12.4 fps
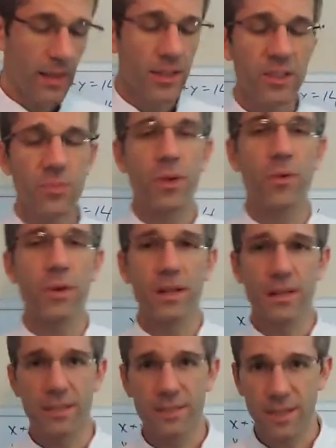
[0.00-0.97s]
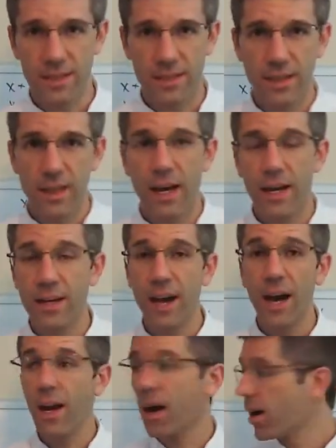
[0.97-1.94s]
let's be realistic.
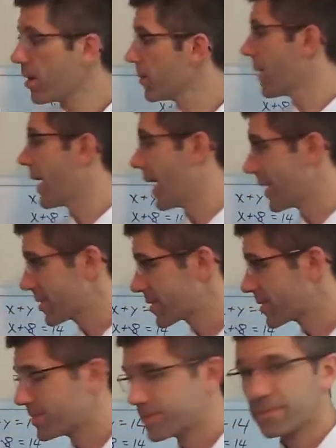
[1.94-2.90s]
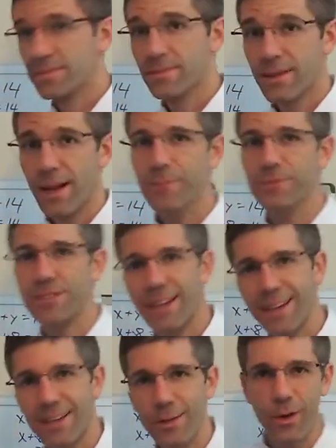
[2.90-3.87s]
Not all math, I'm
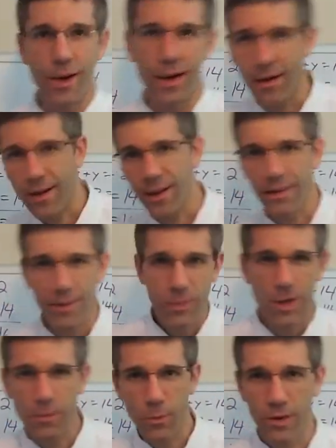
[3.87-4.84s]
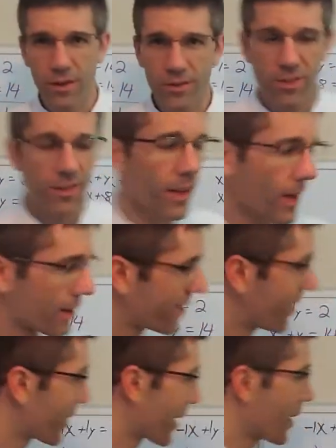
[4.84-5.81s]
standing in the way, aren't I? You probably wanted to see that.
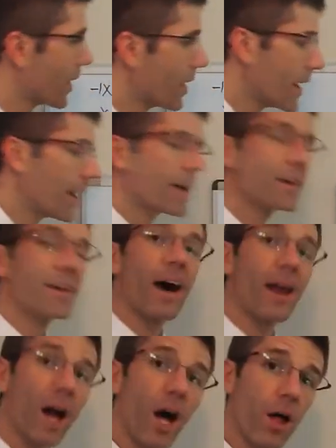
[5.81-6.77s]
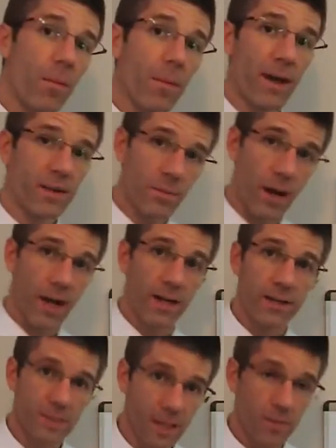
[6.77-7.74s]
Here we go. Not all
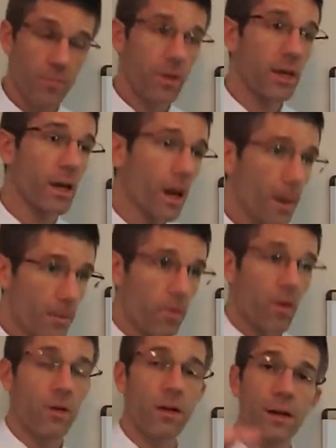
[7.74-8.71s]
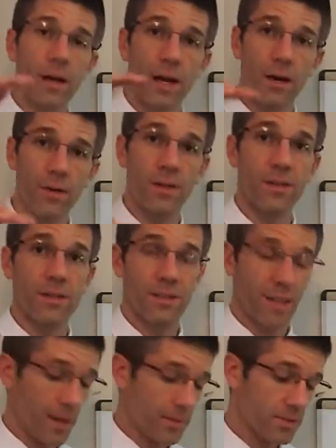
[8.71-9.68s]
mathematics can be broken down into
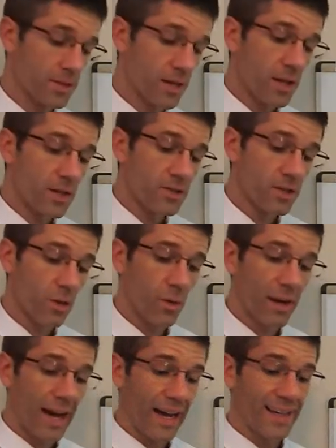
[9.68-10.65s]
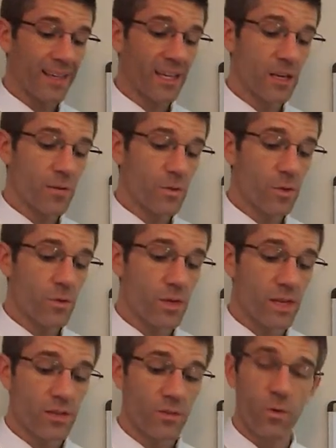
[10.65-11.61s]
steps. So when I give you
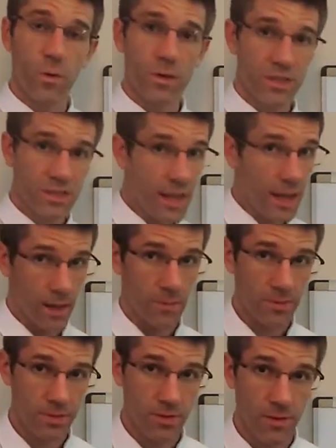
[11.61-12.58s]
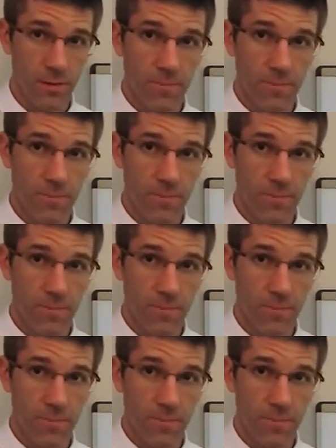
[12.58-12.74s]
these 4 steps,